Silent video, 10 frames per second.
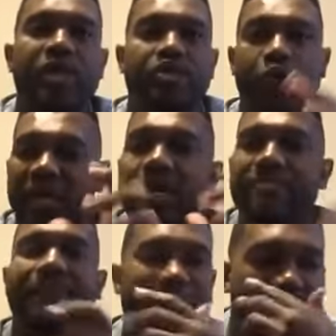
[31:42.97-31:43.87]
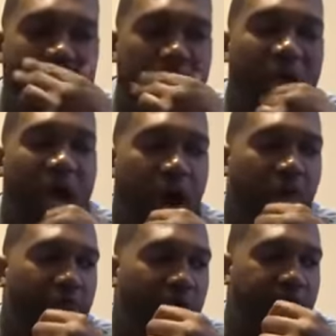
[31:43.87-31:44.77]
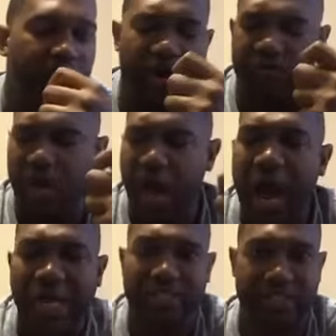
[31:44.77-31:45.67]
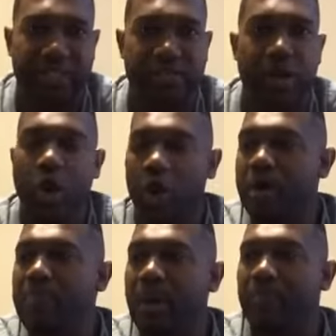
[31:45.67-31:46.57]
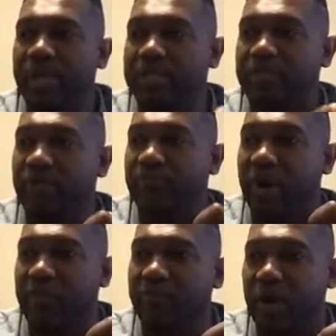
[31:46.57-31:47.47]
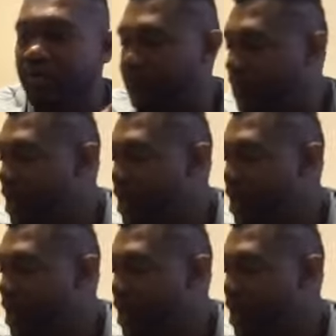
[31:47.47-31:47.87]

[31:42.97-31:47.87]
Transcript: So in my place of, of, of, of crisis, or in my place of, of, of,